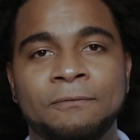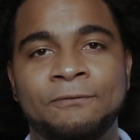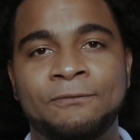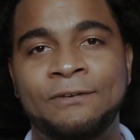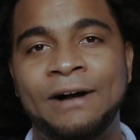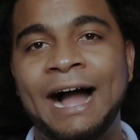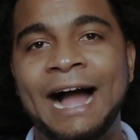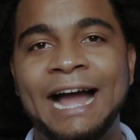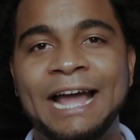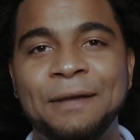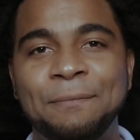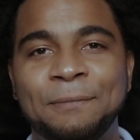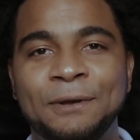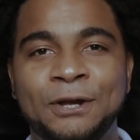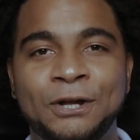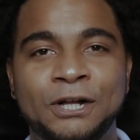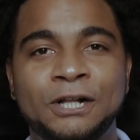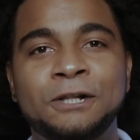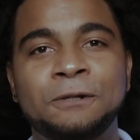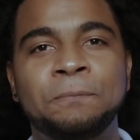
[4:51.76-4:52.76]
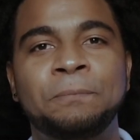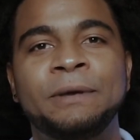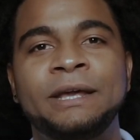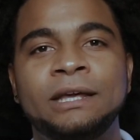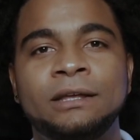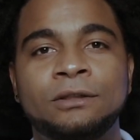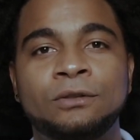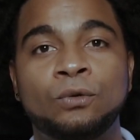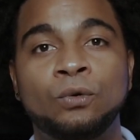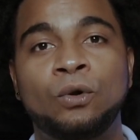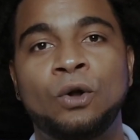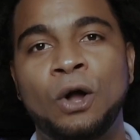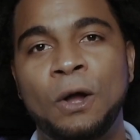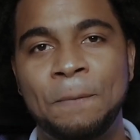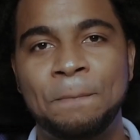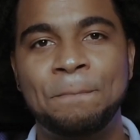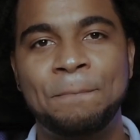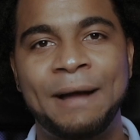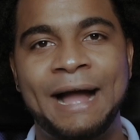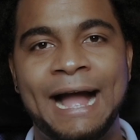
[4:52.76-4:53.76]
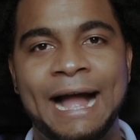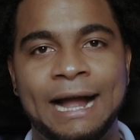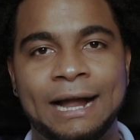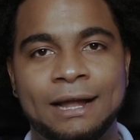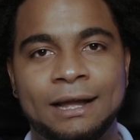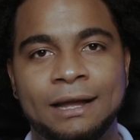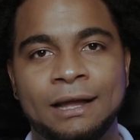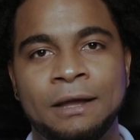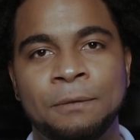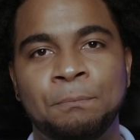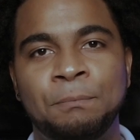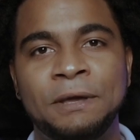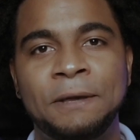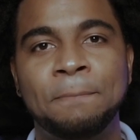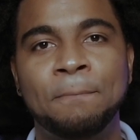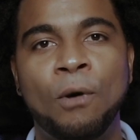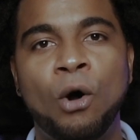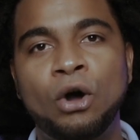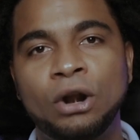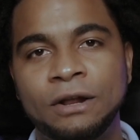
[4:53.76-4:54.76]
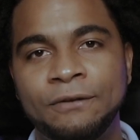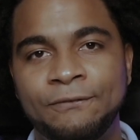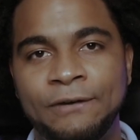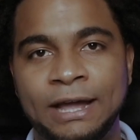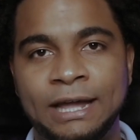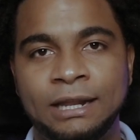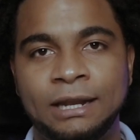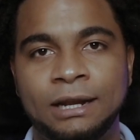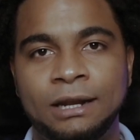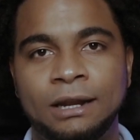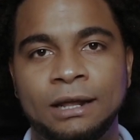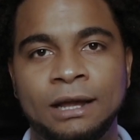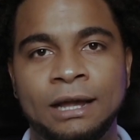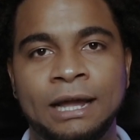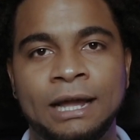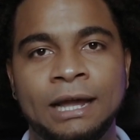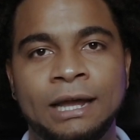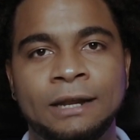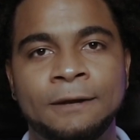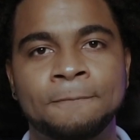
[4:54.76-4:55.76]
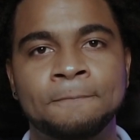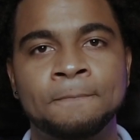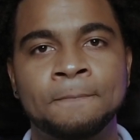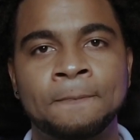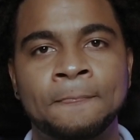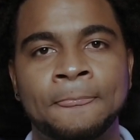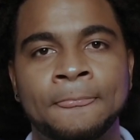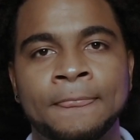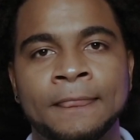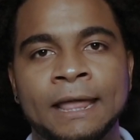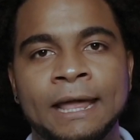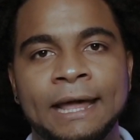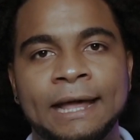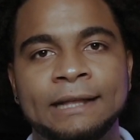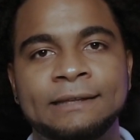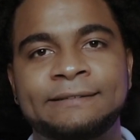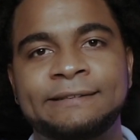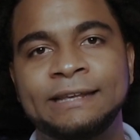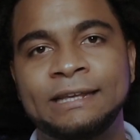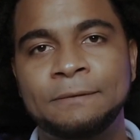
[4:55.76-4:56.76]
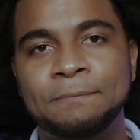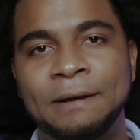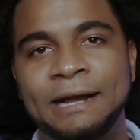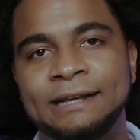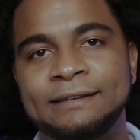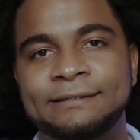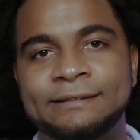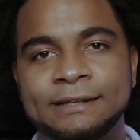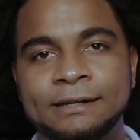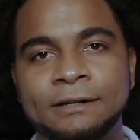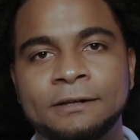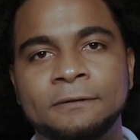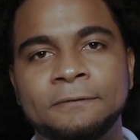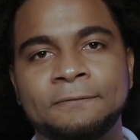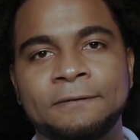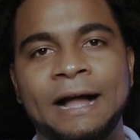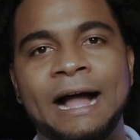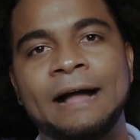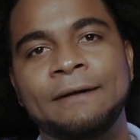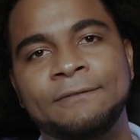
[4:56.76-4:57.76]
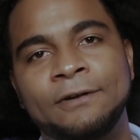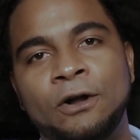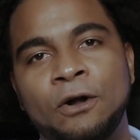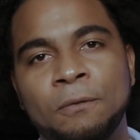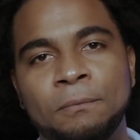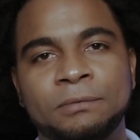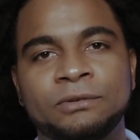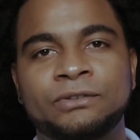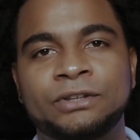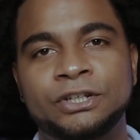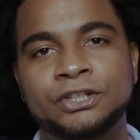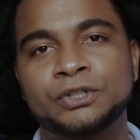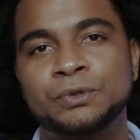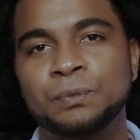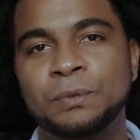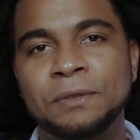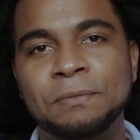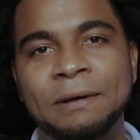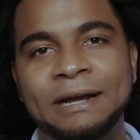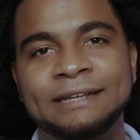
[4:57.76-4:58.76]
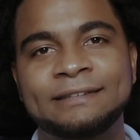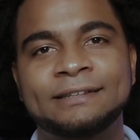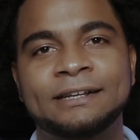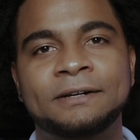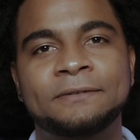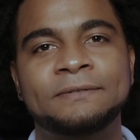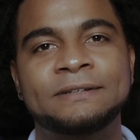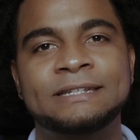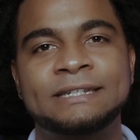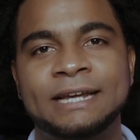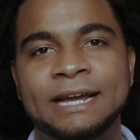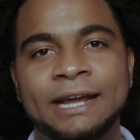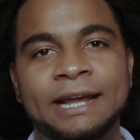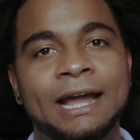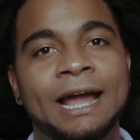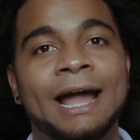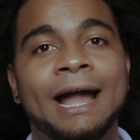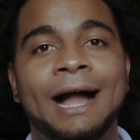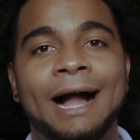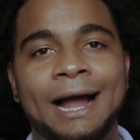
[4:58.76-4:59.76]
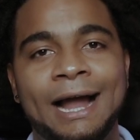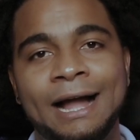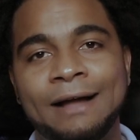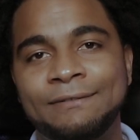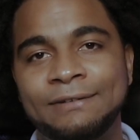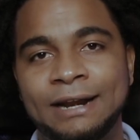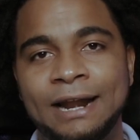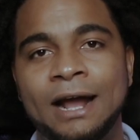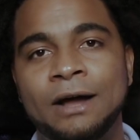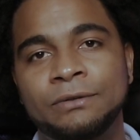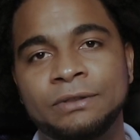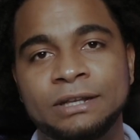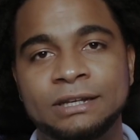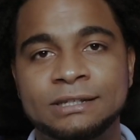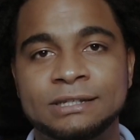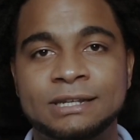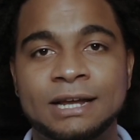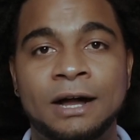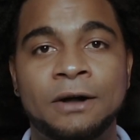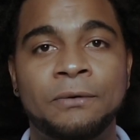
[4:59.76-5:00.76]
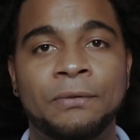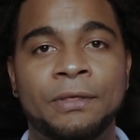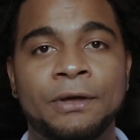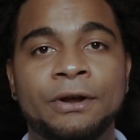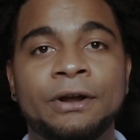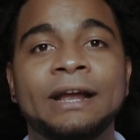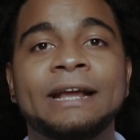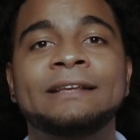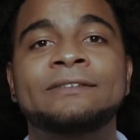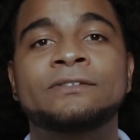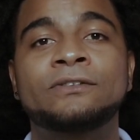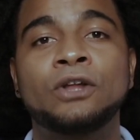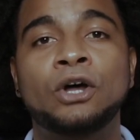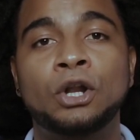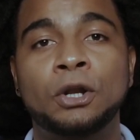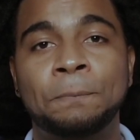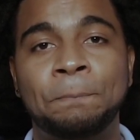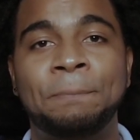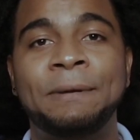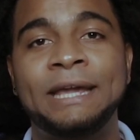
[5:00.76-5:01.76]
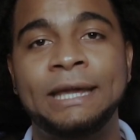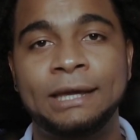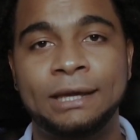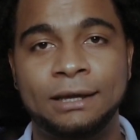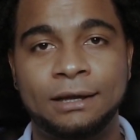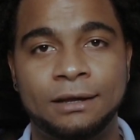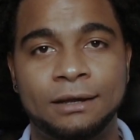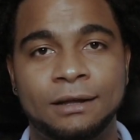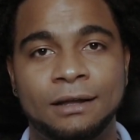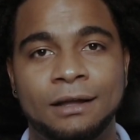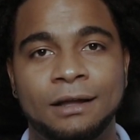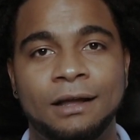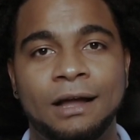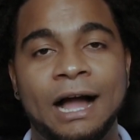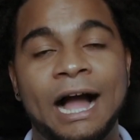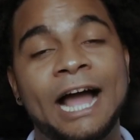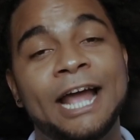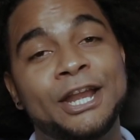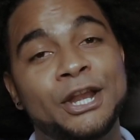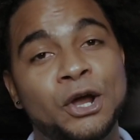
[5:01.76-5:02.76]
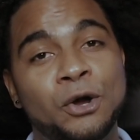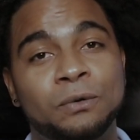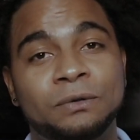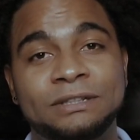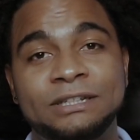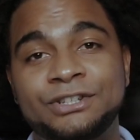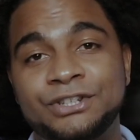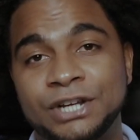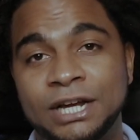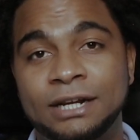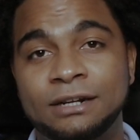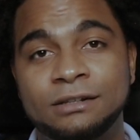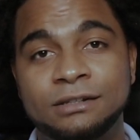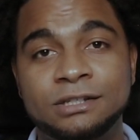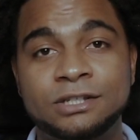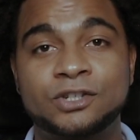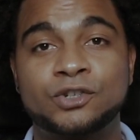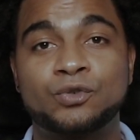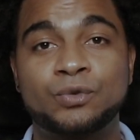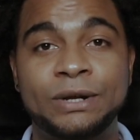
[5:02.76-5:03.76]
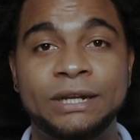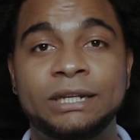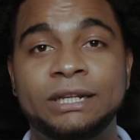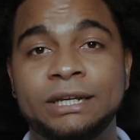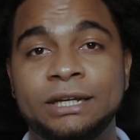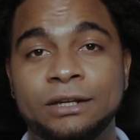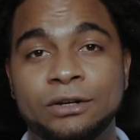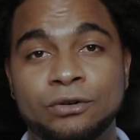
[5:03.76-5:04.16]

vibe helped me to come back and be motivated. And and sit myself, have a conversation with myself and say, I have an audience out there. It's not big. I know this channel is really,